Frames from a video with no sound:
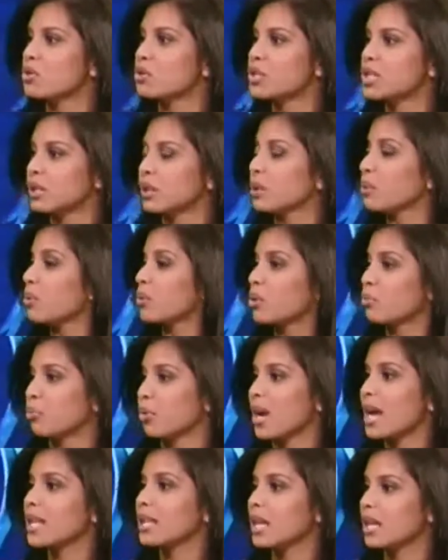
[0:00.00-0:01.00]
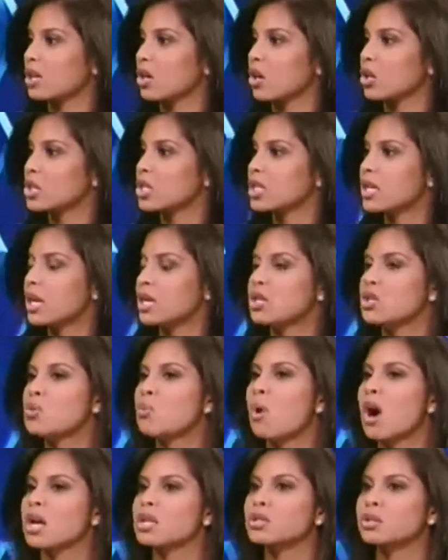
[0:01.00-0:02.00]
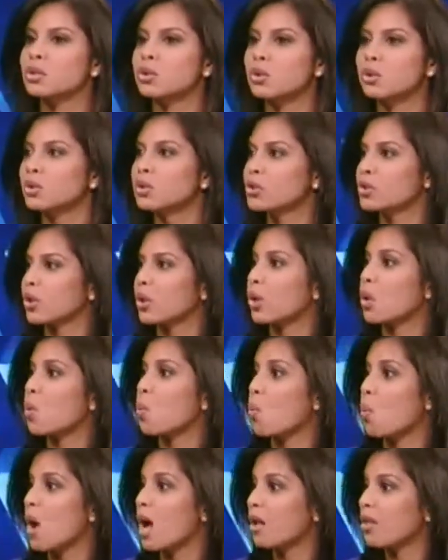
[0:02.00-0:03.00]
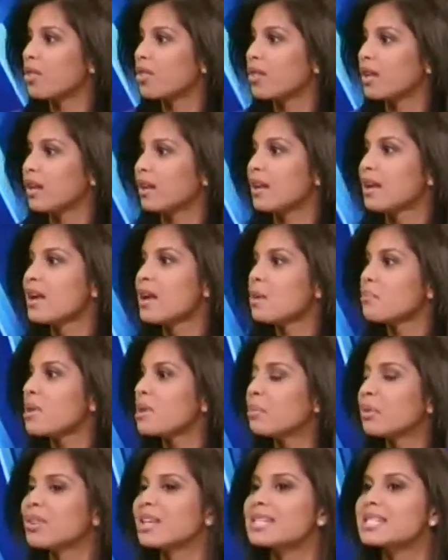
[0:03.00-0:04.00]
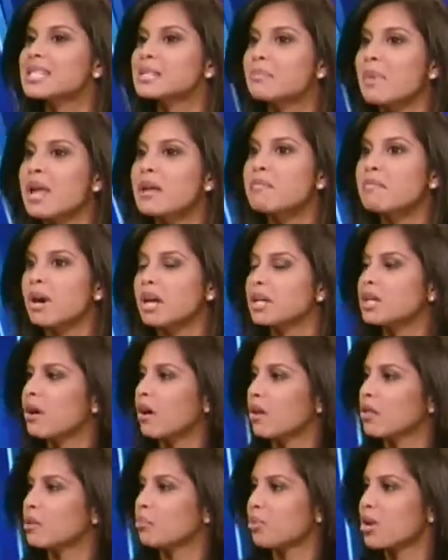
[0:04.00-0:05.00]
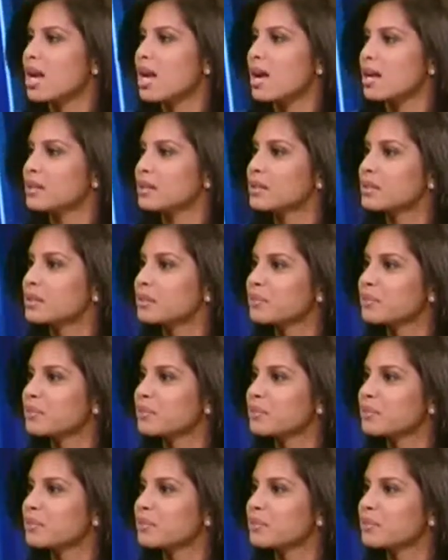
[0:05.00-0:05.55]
when you're dealing with a brand like Cartier. You want older, wealthy, people that can spend money on the brand.